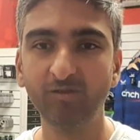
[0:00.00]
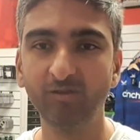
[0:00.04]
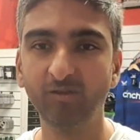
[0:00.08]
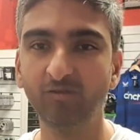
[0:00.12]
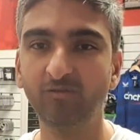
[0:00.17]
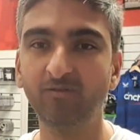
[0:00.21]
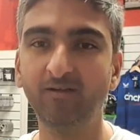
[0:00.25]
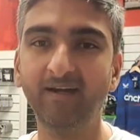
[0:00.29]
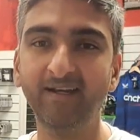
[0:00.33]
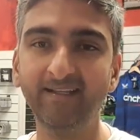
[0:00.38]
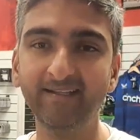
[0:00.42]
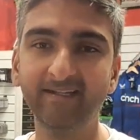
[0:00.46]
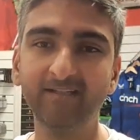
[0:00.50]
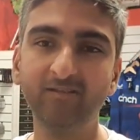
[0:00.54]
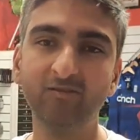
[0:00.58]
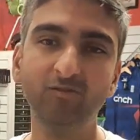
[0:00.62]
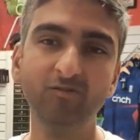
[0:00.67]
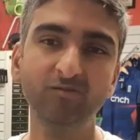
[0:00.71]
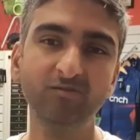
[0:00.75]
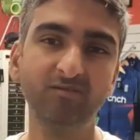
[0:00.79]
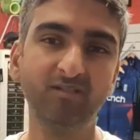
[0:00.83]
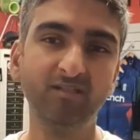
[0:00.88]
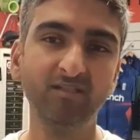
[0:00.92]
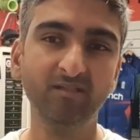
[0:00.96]
your Gray
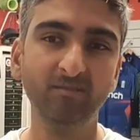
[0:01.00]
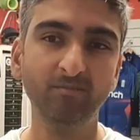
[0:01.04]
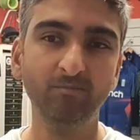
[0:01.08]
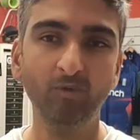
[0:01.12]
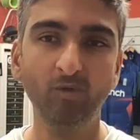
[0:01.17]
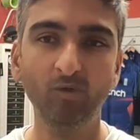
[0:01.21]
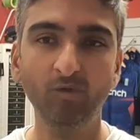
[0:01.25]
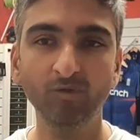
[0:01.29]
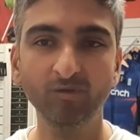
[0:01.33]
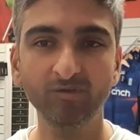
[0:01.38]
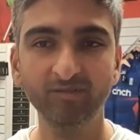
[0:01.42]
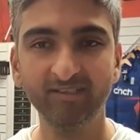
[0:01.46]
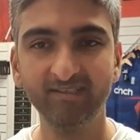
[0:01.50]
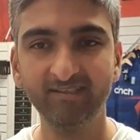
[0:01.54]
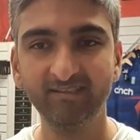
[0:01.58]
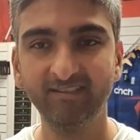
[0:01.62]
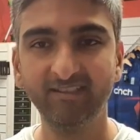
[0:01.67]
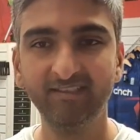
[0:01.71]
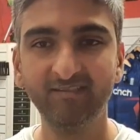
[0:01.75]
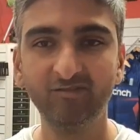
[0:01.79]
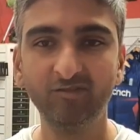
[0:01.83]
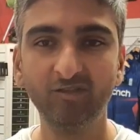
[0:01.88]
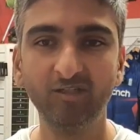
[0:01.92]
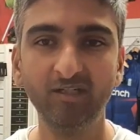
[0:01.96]
Nichols, Gun & Moores,
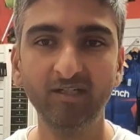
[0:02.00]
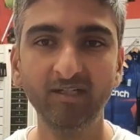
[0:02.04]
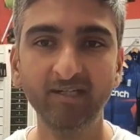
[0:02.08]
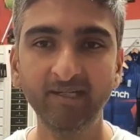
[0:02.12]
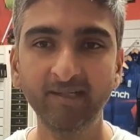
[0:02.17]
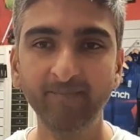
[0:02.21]
etc.,